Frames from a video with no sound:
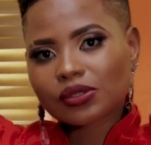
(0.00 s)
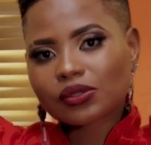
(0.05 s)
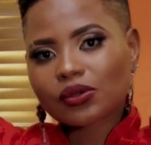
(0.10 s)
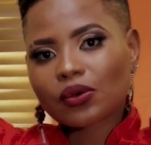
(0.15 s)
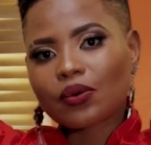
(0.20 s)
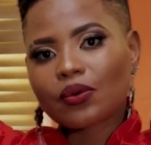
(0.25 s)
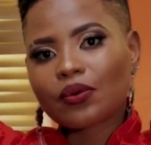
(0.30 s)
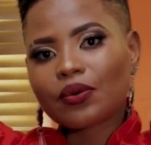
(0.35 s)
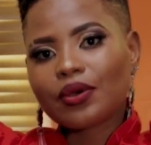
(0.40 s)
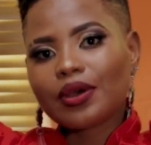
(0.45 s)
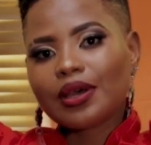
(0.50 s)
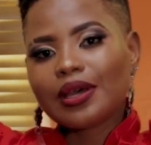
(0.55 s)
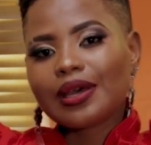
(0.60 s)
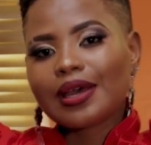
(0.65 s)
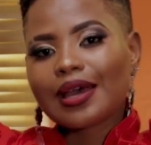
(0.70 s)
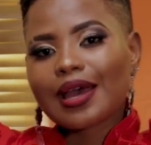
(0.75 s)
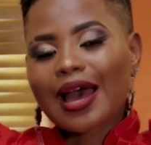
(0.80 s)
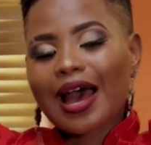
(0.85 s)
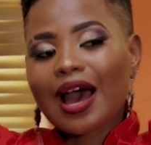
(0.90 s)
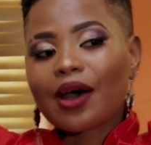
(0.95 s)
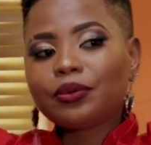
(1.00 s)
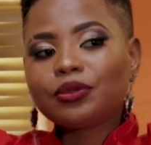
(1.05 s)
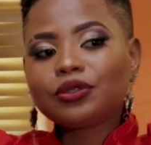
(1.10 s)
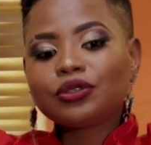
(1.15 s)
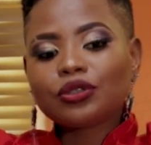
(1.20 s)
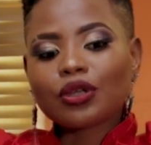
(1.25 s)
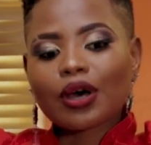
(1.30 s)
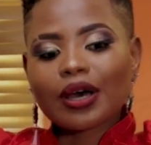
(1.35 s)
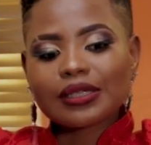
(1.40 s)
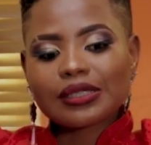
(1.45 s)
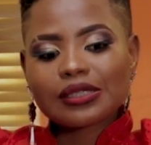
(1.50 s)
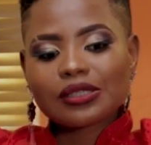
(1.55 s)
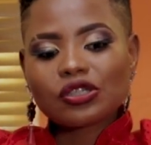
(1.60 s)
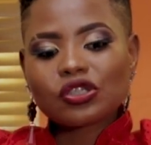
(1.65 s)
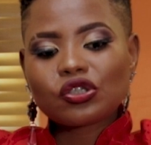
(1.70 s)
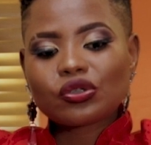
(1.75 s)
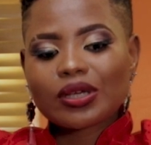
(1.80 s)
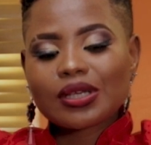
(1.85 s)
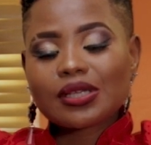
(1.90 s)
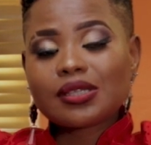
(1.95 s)
So I will not
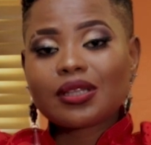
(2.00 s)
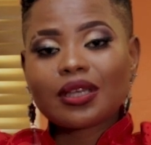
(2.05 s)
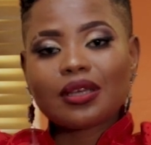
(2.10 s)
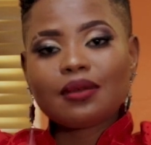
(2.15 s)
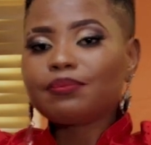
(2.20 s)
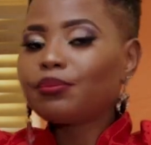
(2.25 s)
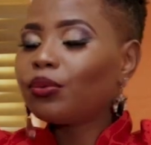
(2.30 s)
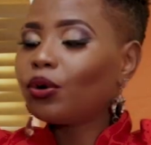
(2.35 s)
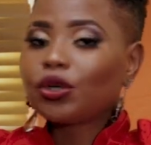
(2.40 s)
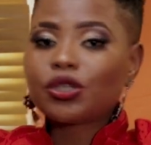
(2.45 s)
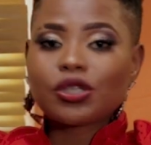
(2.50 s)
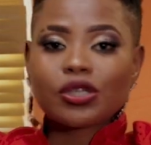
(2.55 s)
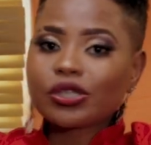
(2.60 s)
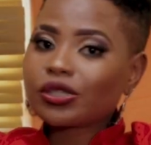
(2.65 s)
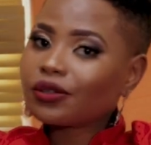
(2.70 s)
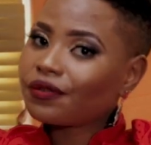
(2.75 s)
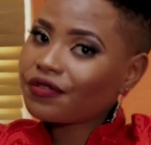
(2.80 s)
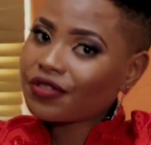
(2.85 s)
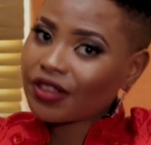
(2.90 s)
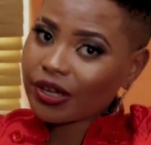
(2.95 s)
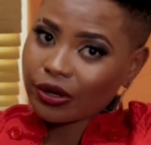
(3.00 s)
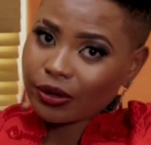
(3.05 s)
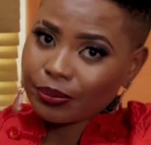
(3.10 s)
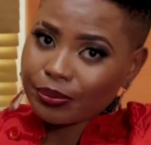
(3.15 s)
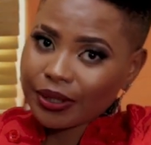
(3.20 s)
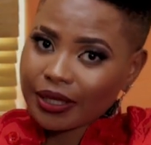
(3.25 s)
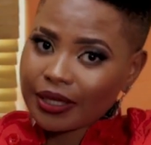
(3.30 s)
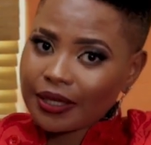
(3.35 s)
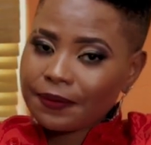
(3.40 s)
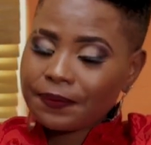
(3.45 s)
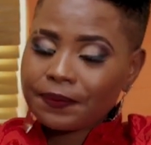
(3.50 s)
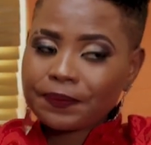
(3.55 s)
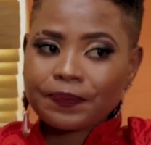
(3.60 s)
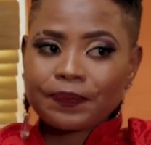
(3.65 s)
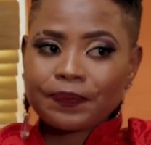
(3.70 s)
stress the importance of therapy.